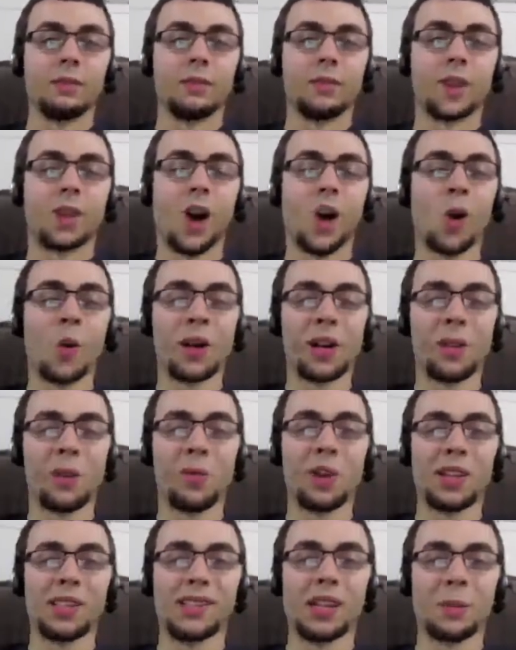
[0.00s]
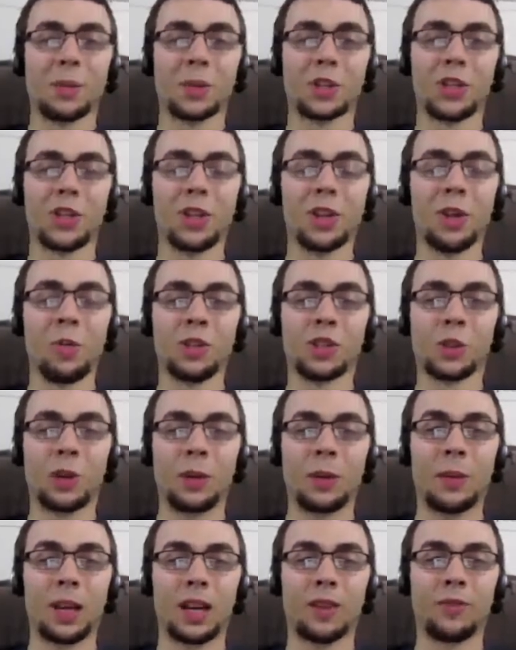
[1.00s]
Oh wait, it was number two. It was a
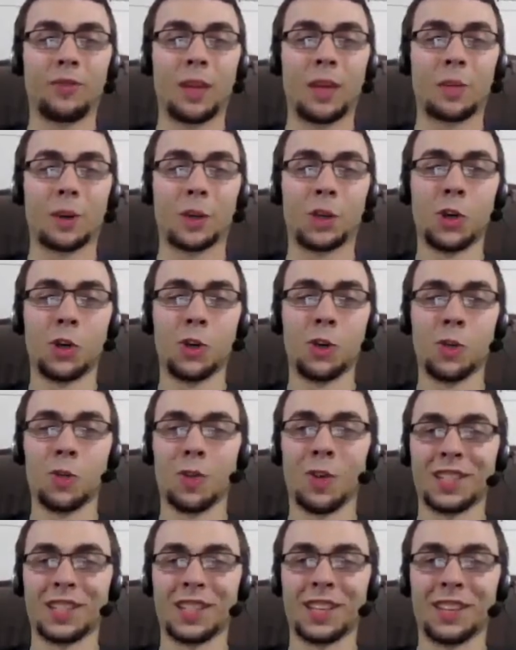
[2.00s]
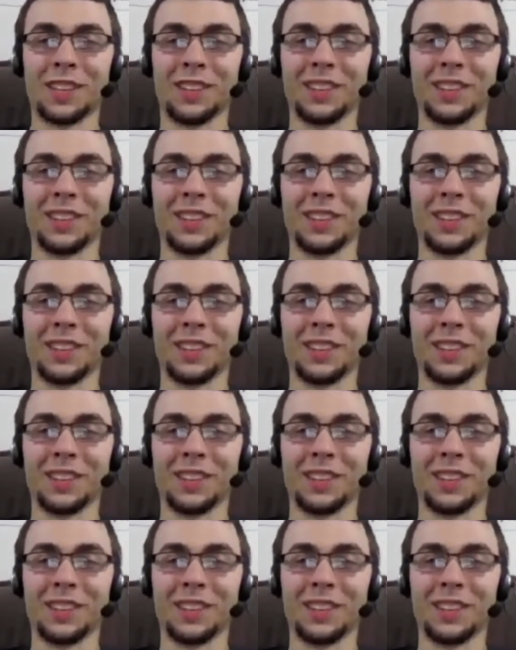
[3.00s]
remake of number two, wasn't it?